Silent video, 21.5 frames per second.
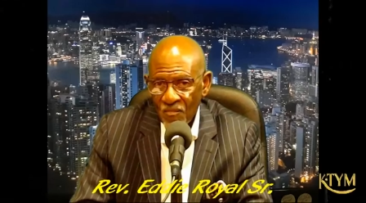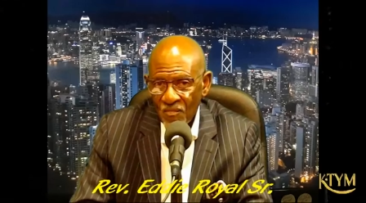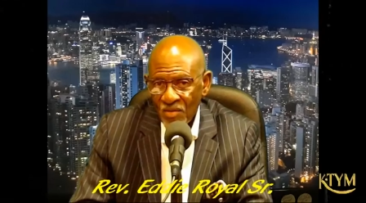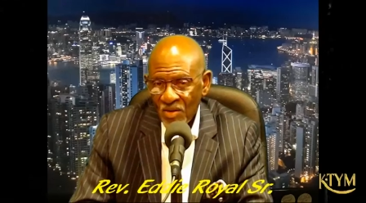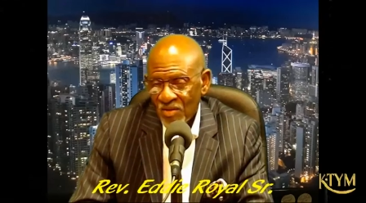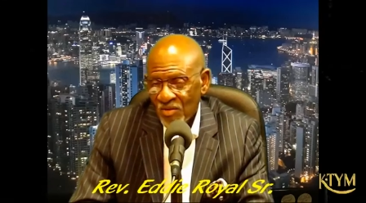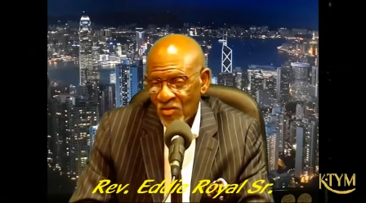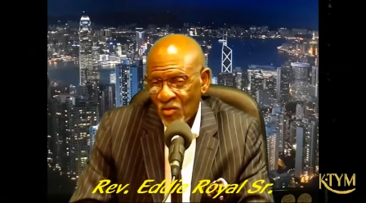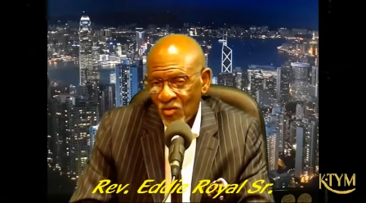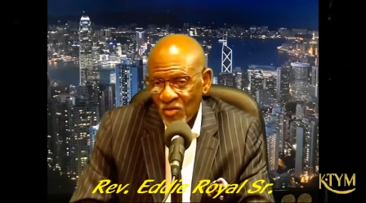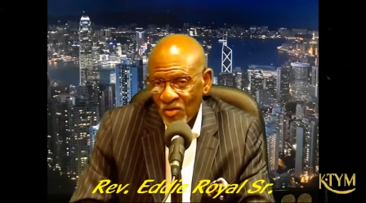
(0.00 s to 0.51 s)

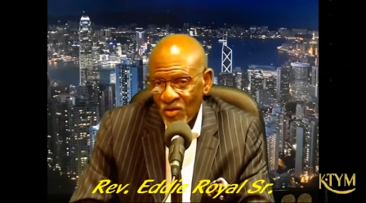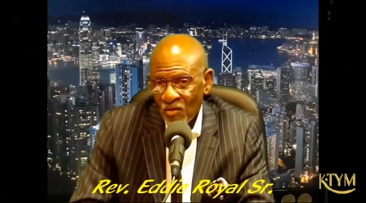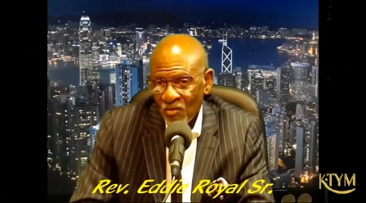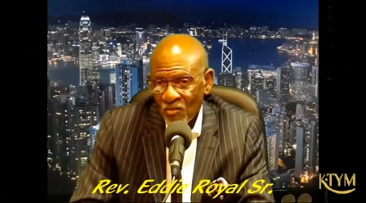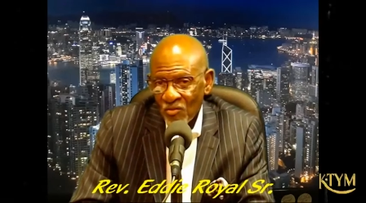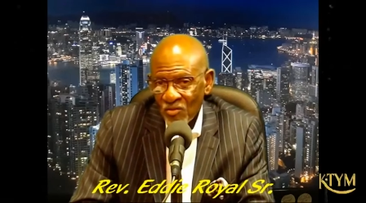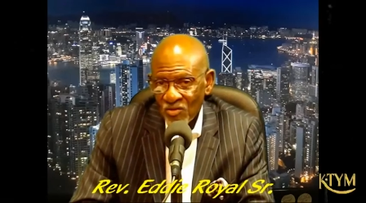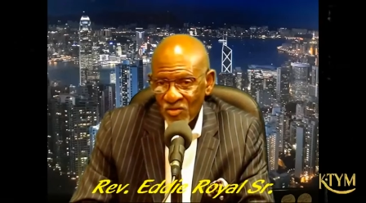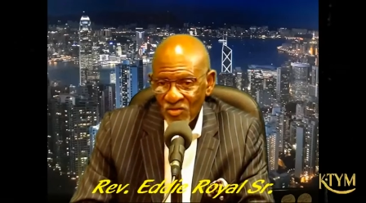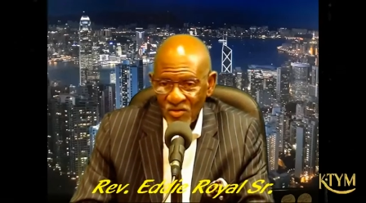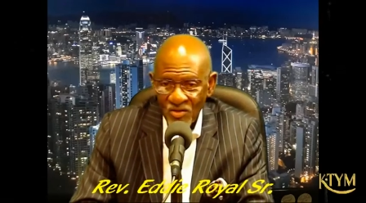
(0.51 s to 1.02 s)
That's because I
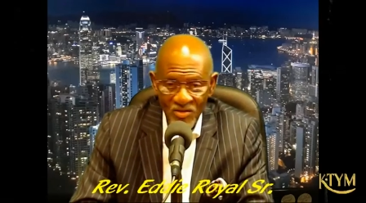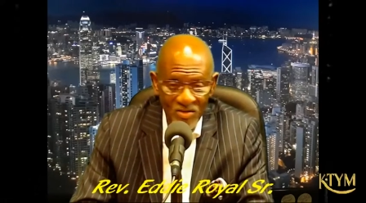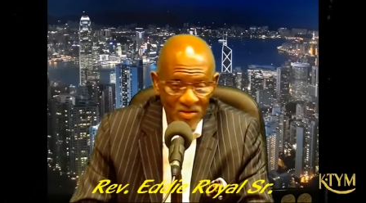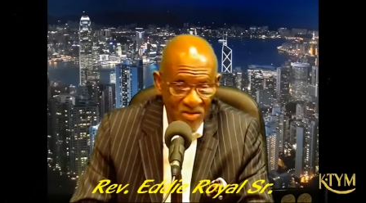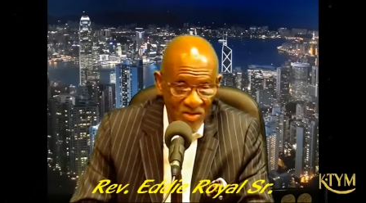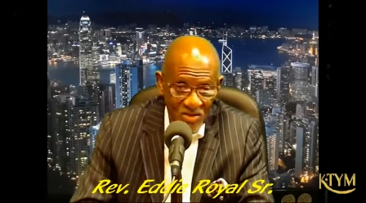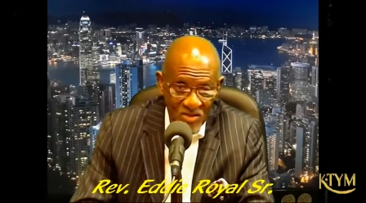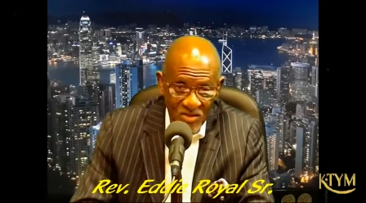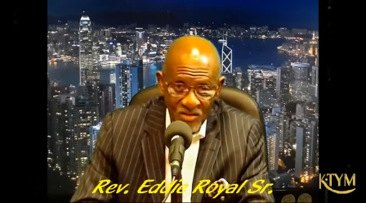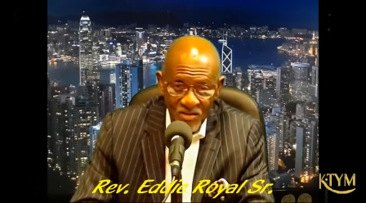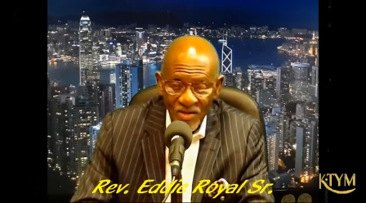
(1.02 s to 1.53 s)
was a son.
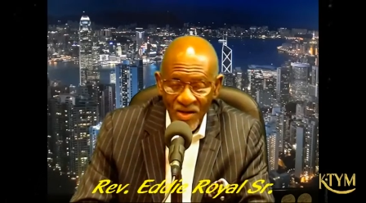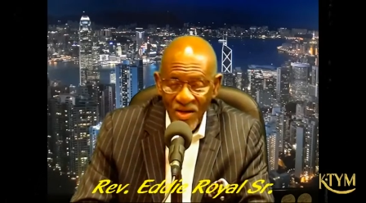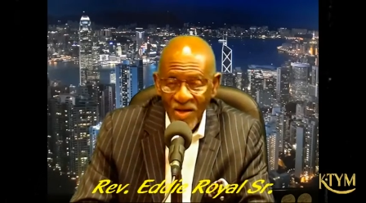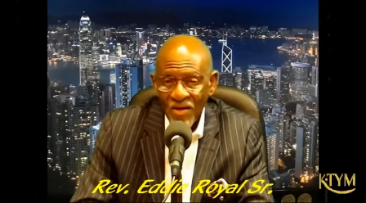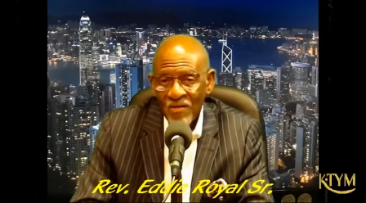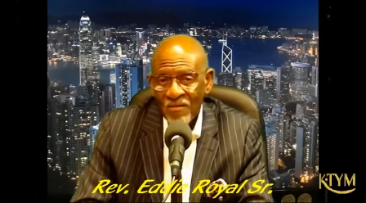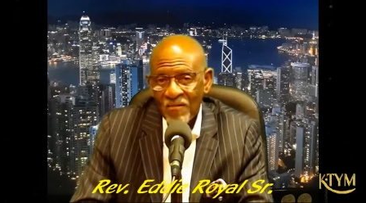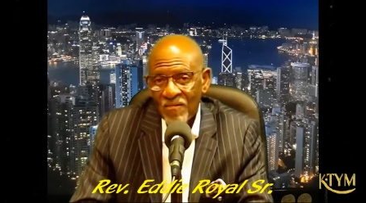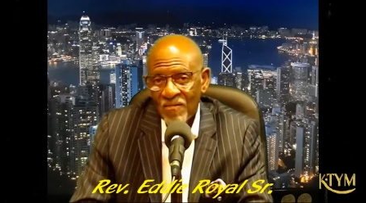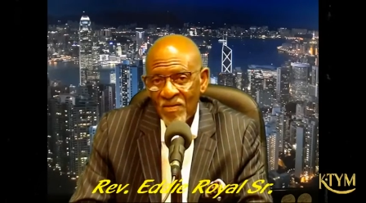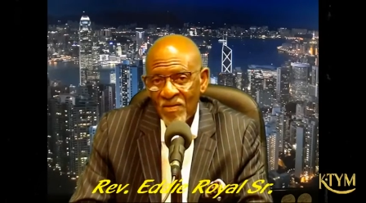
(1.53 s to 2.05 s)
She could
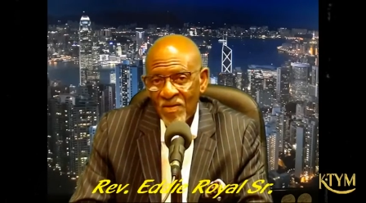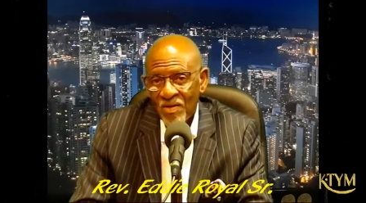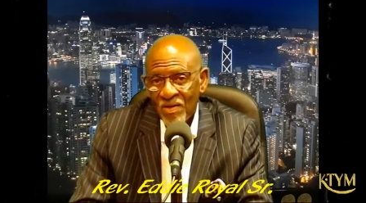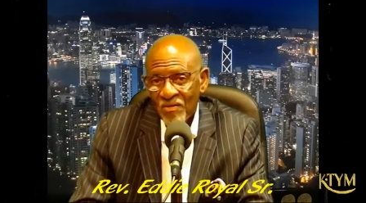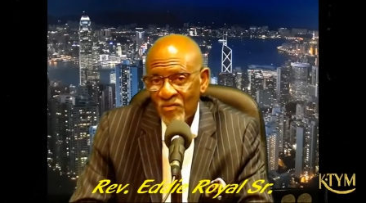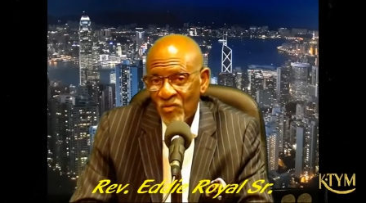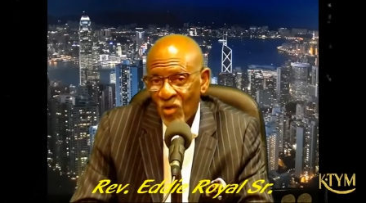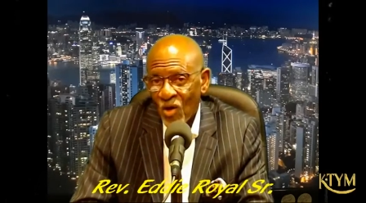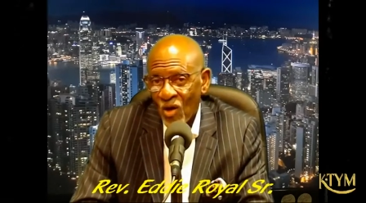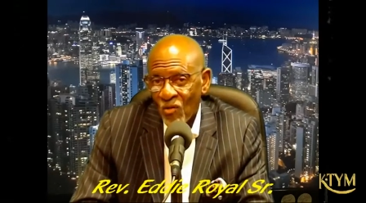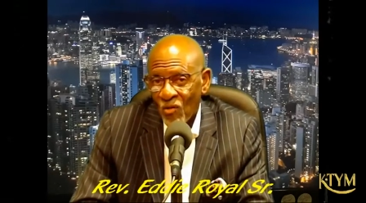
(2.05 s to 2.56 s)
have,
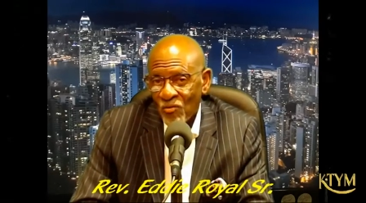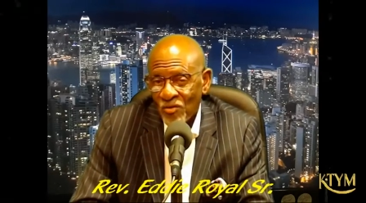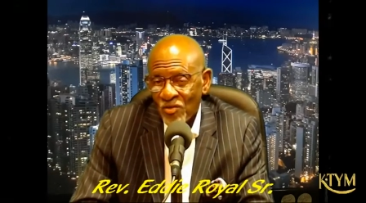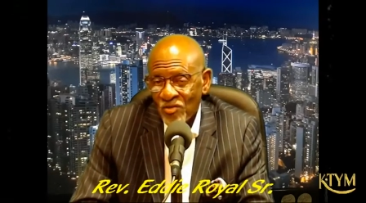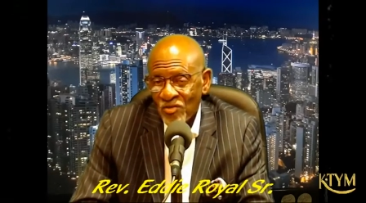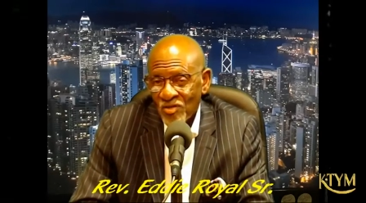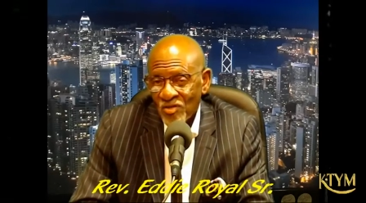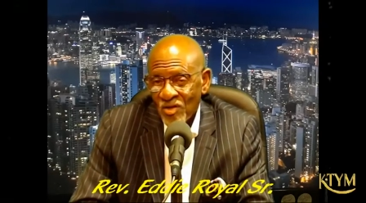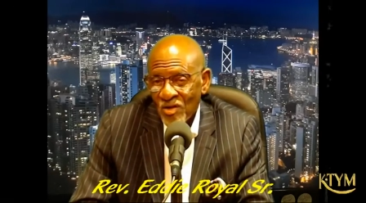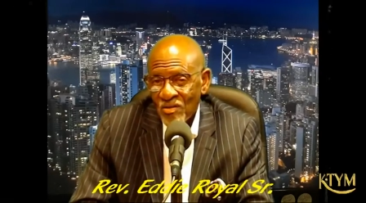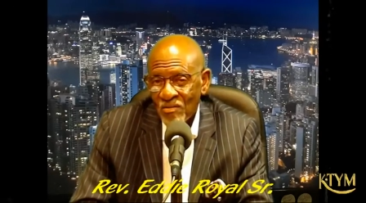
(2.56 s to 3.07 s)
even though I was a
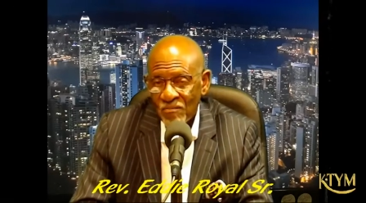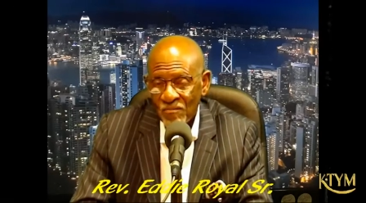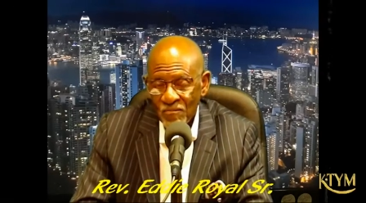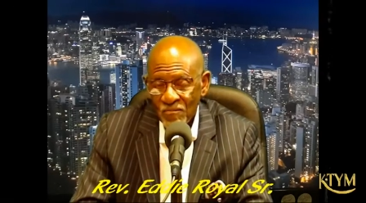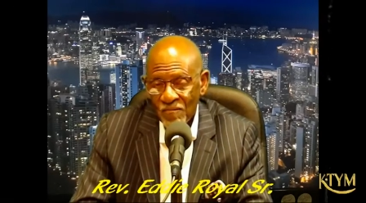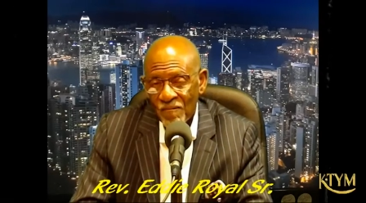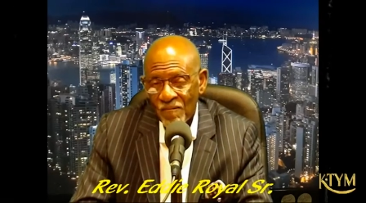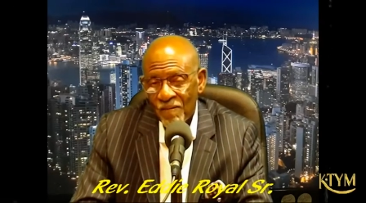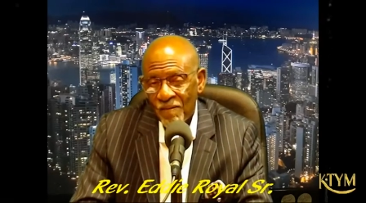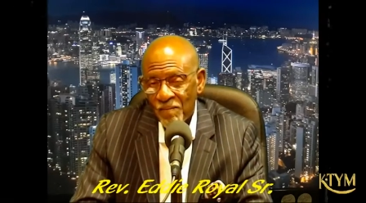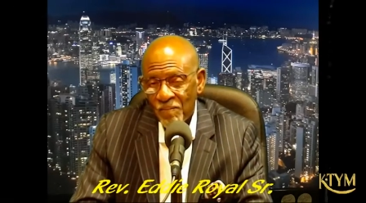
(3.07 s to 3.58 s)
son.
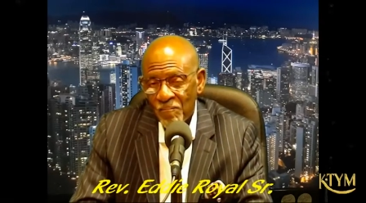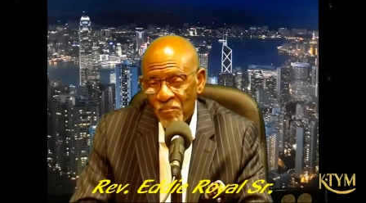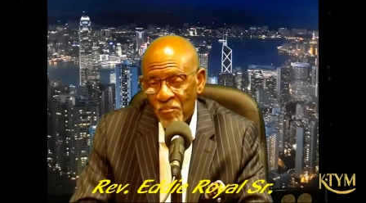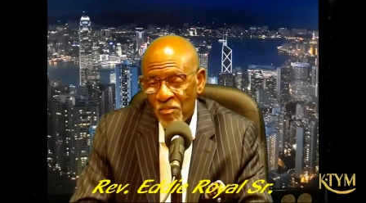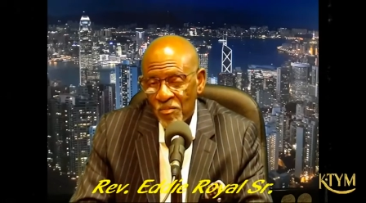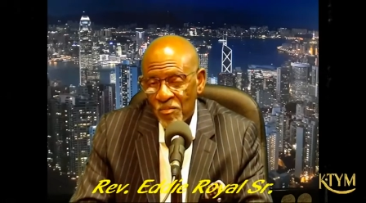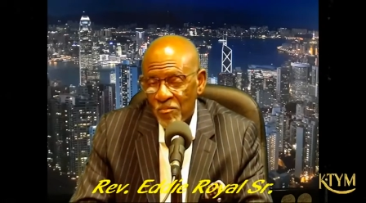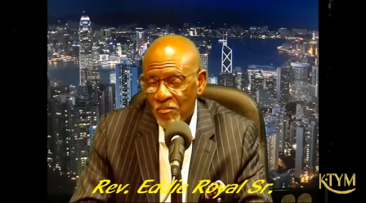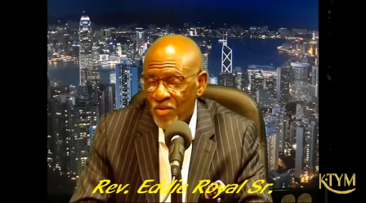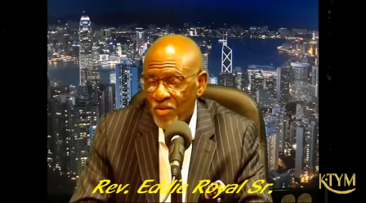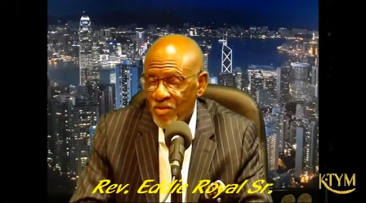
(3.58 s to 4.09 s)

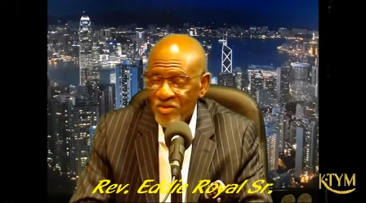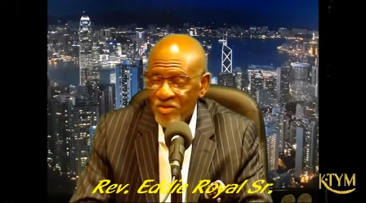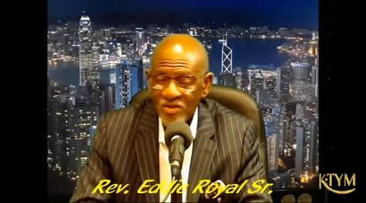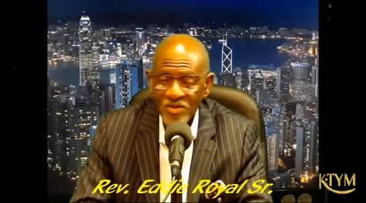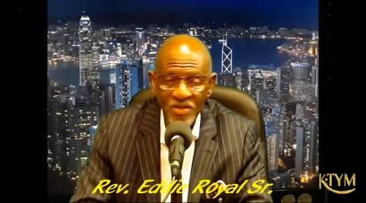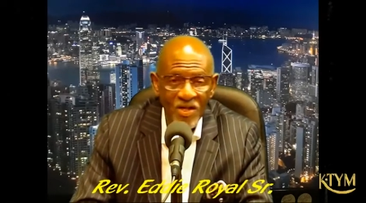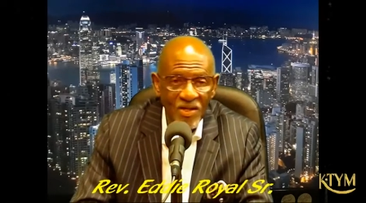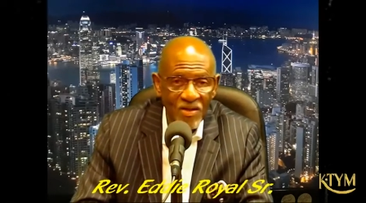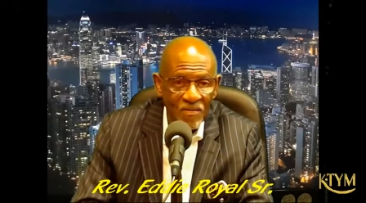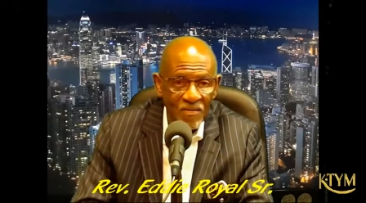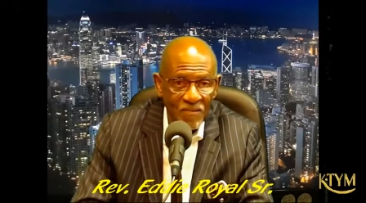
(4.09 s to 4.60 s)
But she
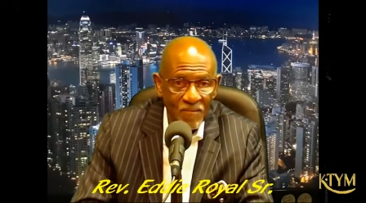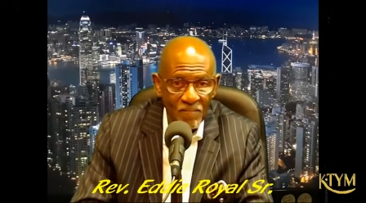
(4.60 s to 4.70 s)
didn't.